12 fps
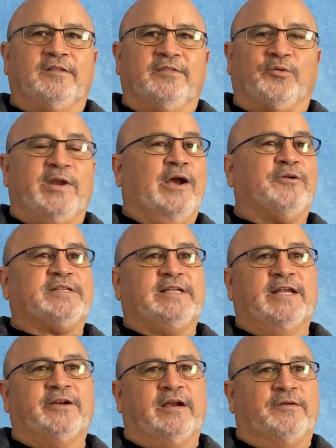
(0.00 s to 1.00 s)
three hours
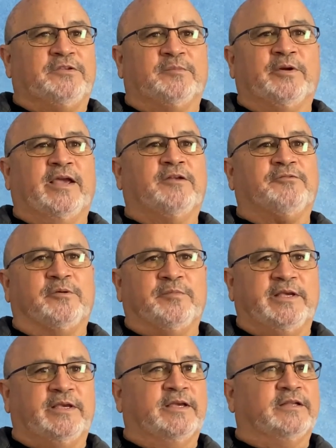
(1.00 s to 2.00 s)
later, after praying for
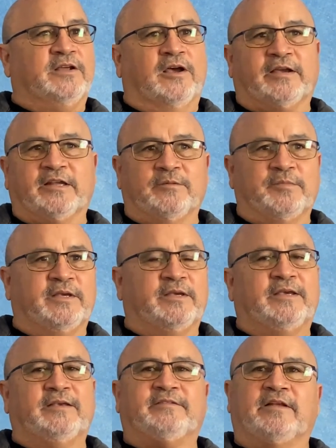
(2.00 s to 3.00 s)
me and talking to
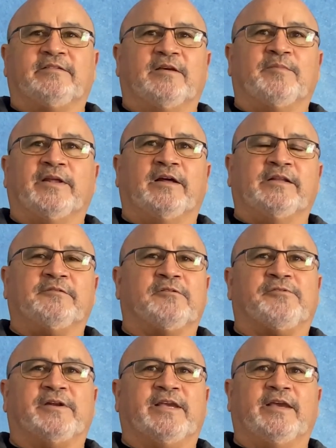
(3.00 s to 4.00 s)
me, he said something that I'll never
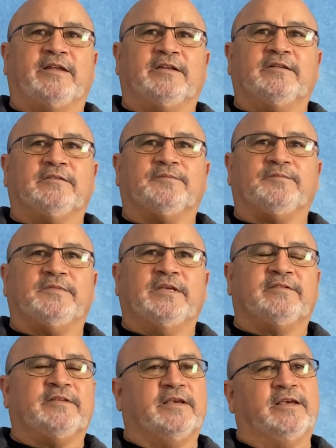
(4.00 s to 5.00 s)
forget.
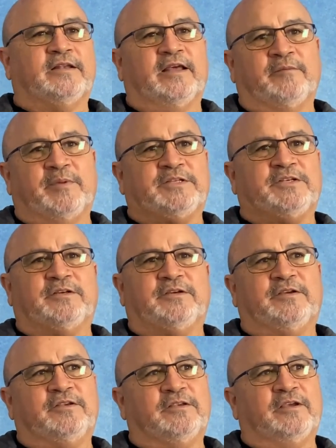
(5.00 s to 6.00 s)
He said, I bet
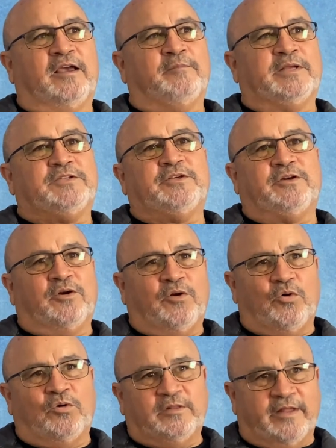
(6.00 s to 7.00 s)
you, I bet you your
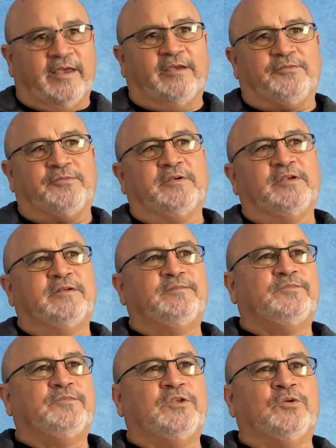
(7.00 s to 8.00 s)
whole life
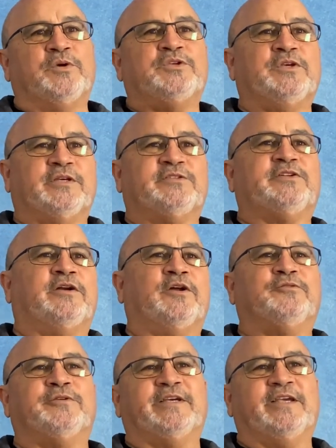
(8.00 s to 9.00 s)
you wish you could start
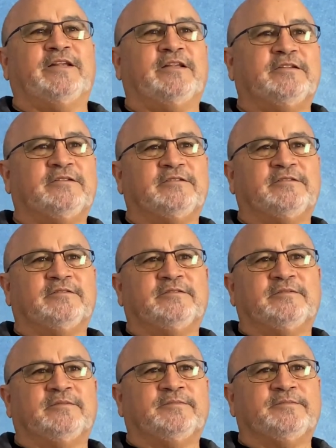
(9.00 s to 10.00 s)
over again.
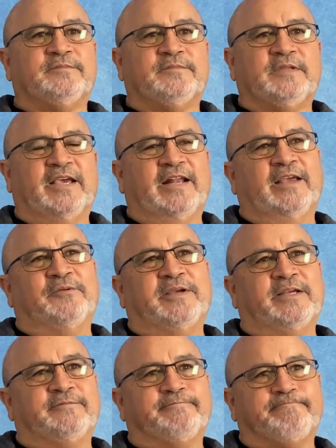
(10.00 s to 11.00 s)
And I
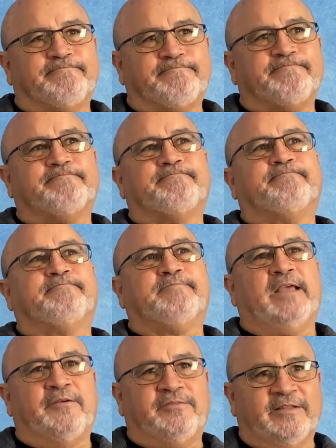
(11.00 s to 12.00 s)
went,
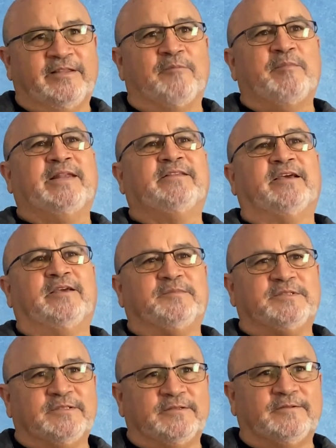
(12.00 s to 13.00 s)
I've said that many
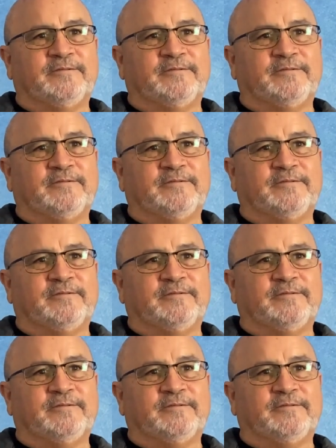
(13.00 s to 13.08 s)
times.